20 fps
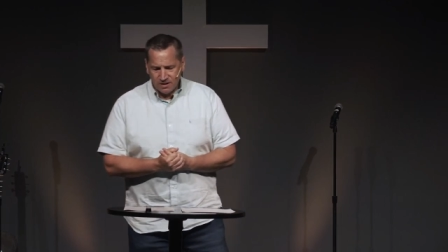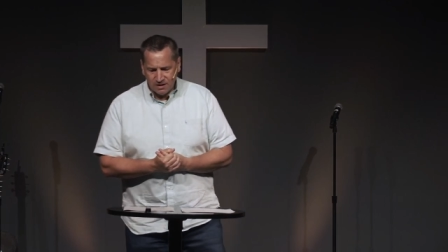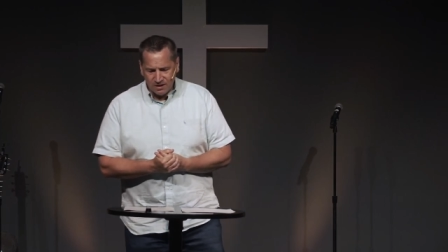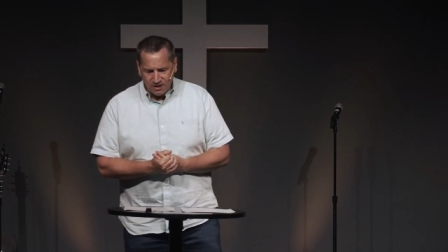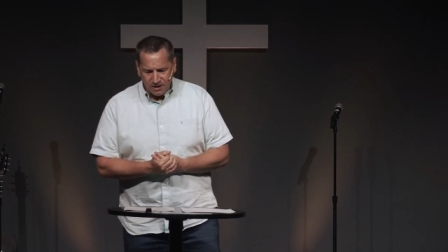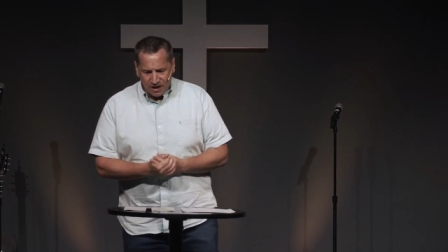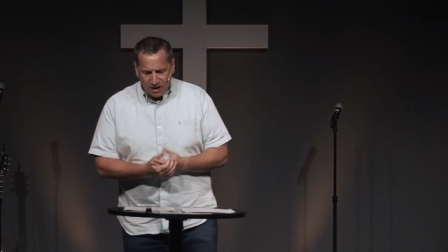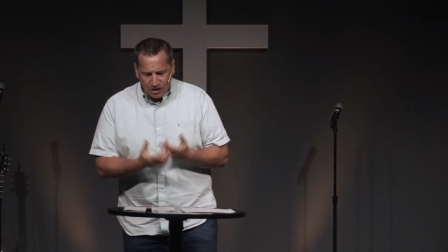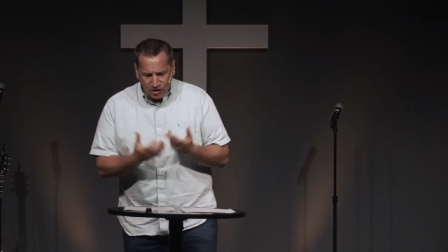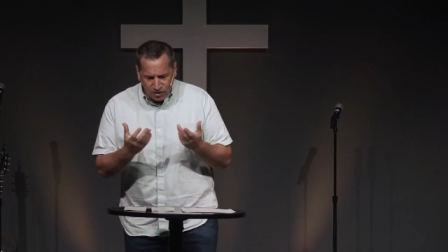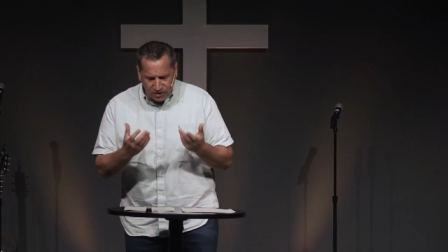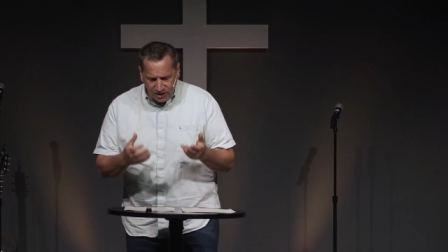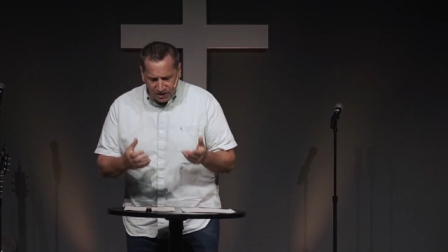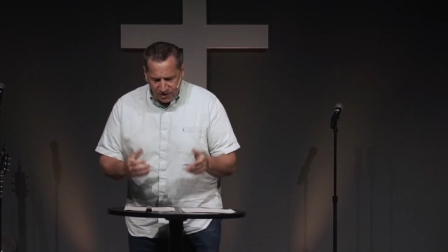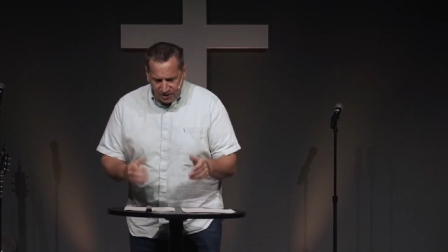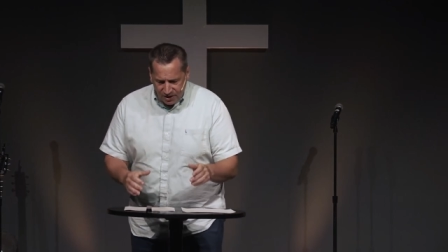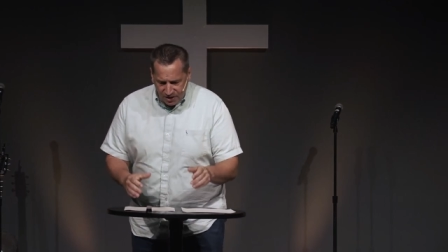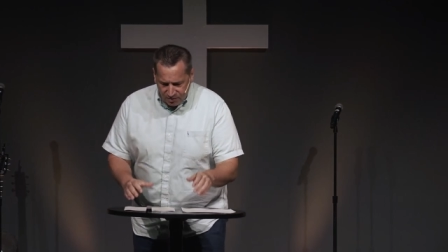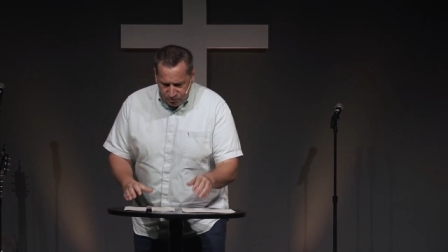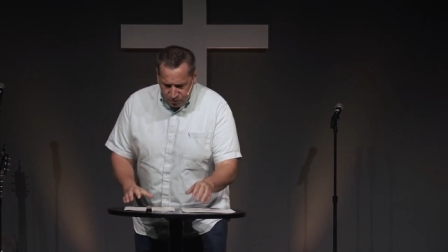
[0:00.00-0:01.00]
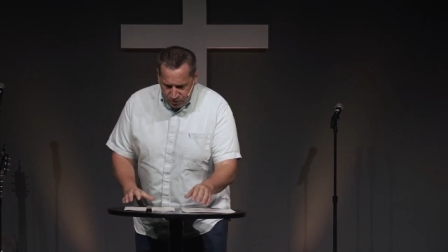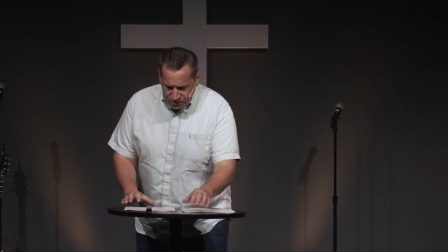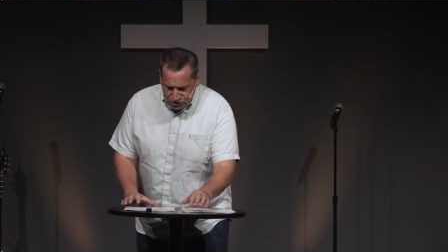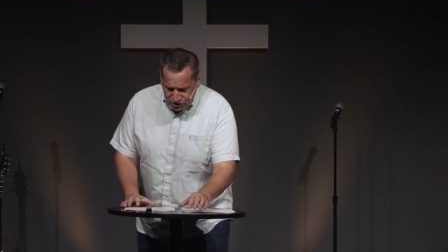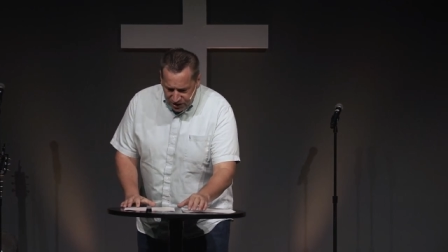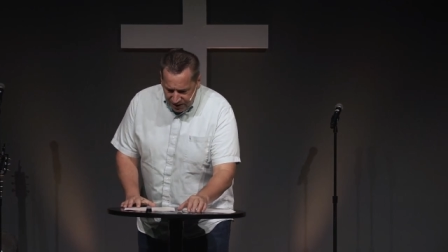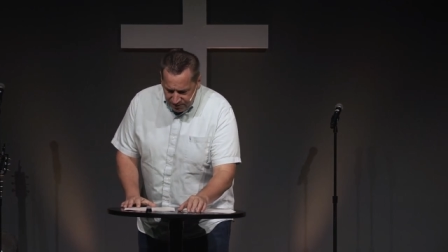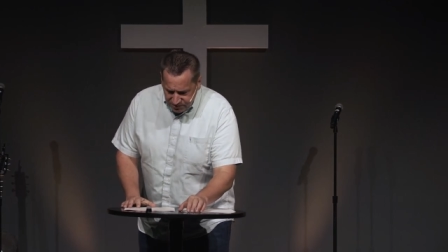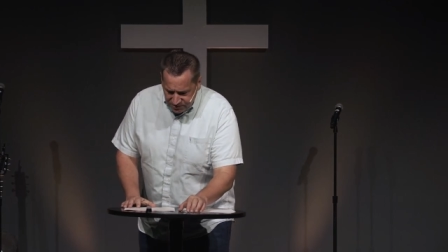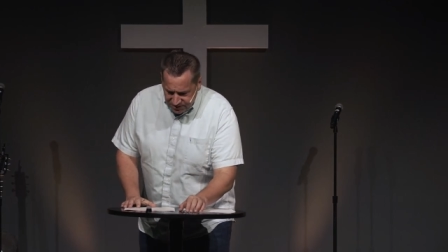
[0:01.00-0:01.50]
Uh, look at uh, what
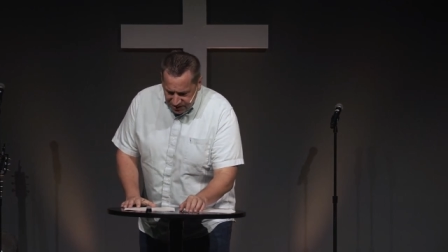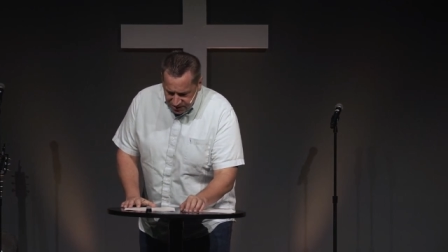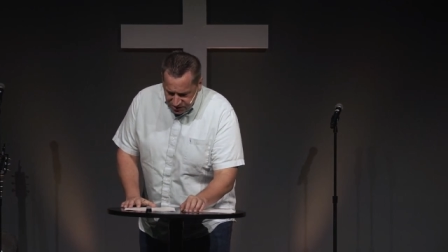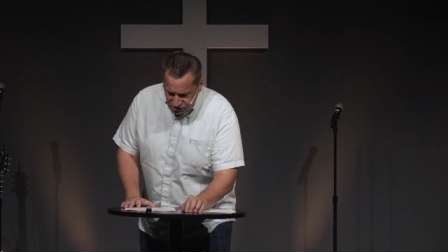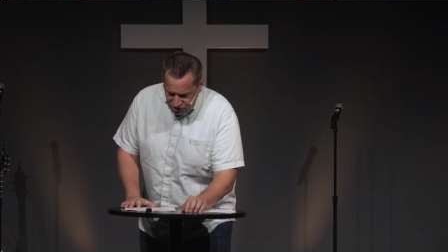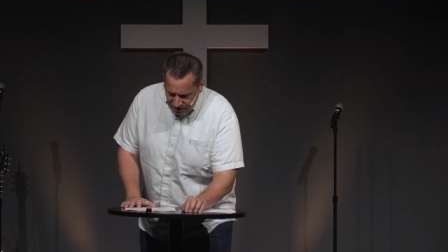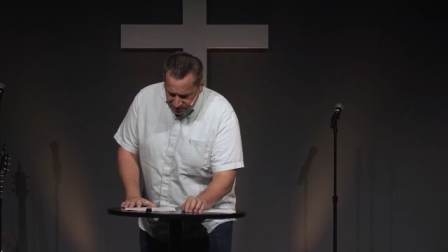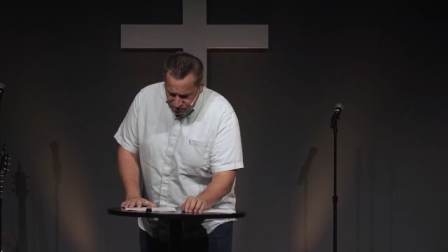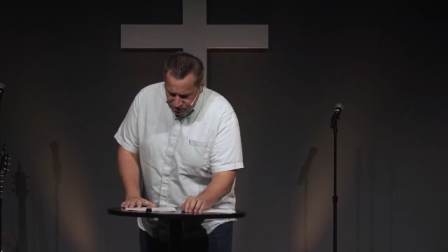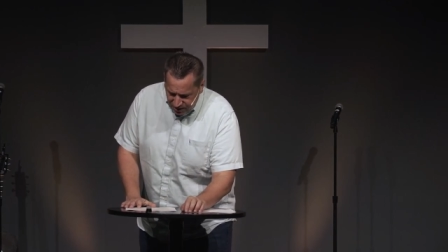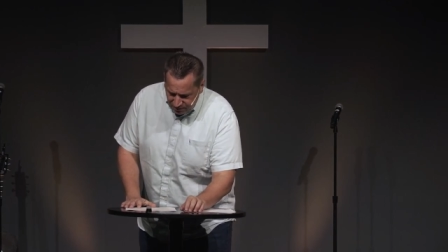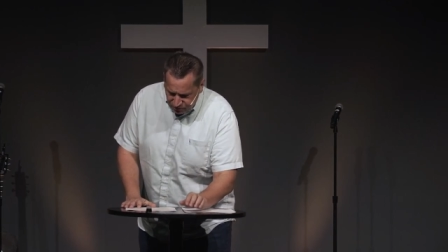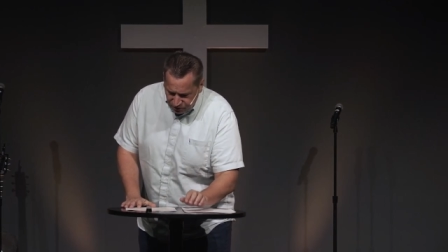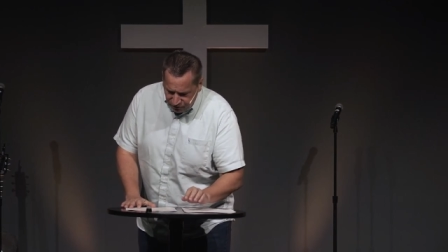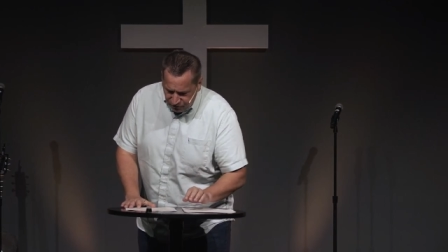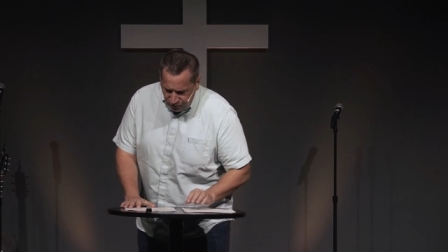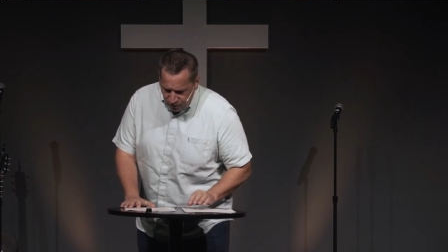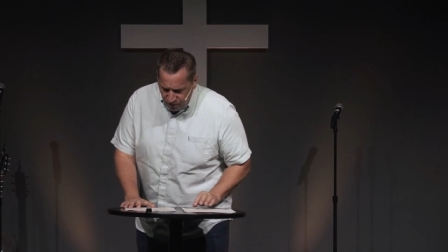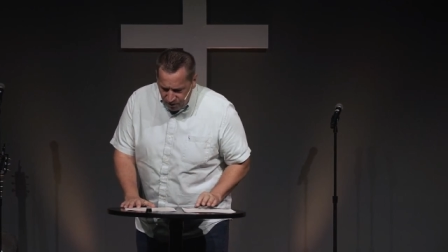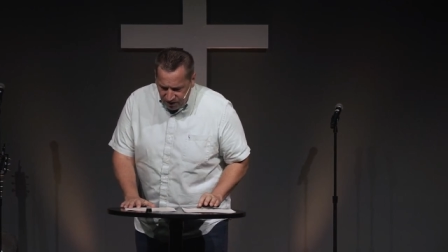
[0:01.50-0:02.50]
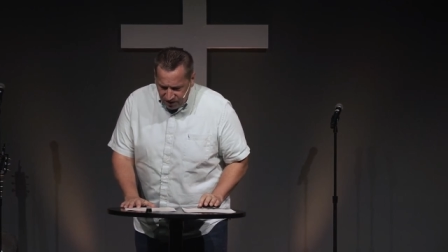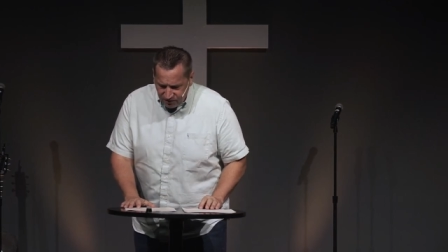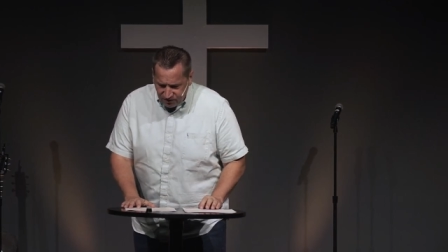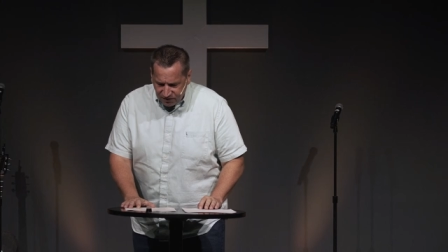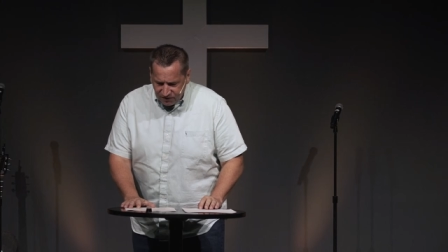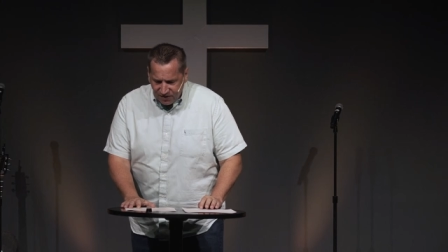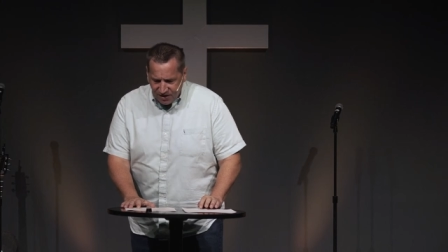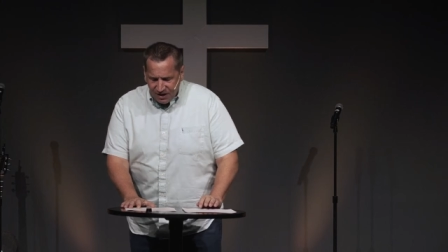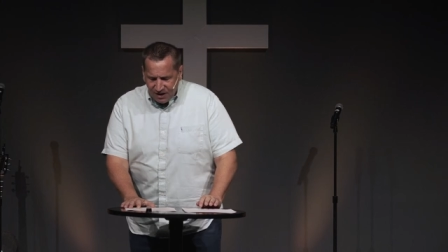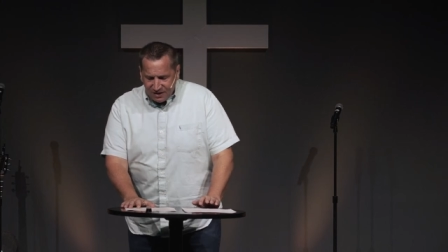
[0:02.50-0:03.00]
James says. James chapter 4, he
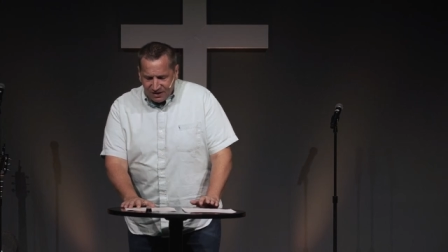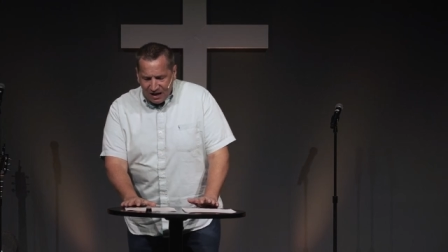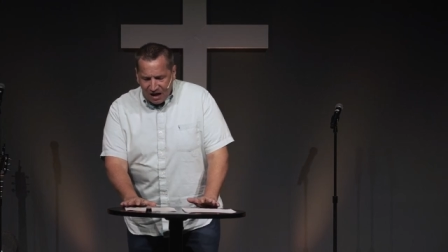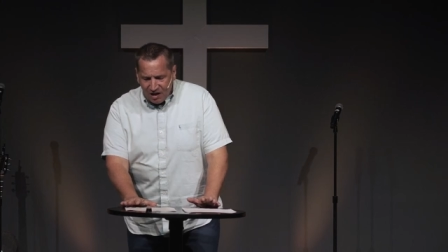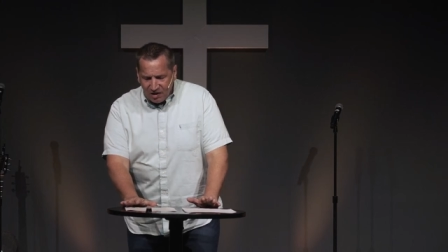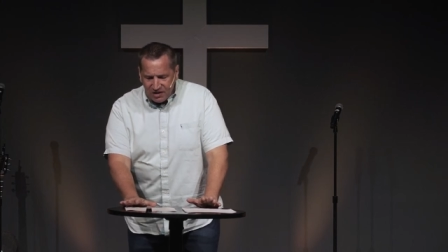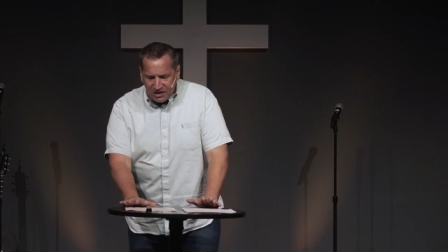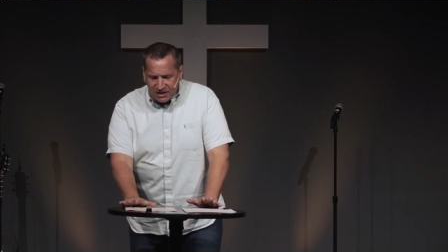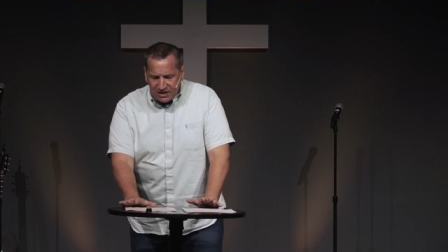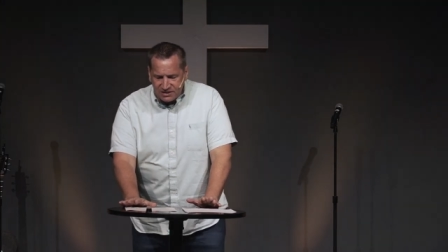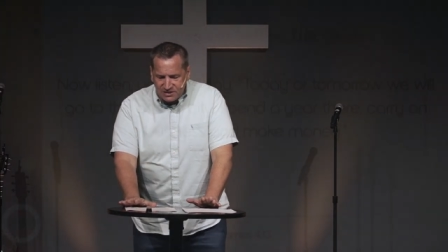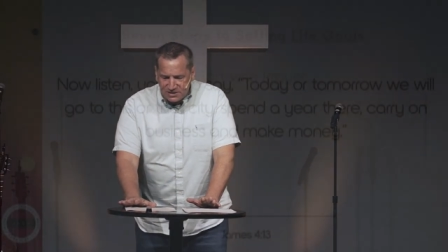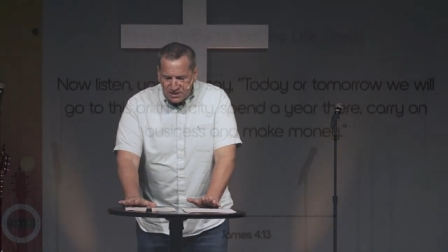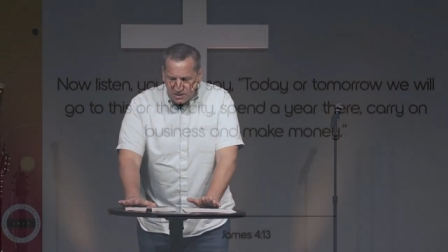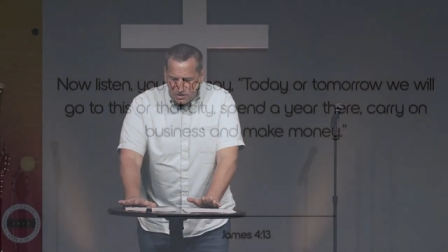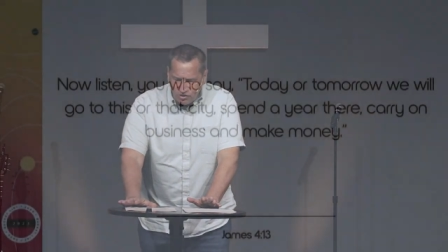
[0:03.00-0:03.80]
says, Now listen,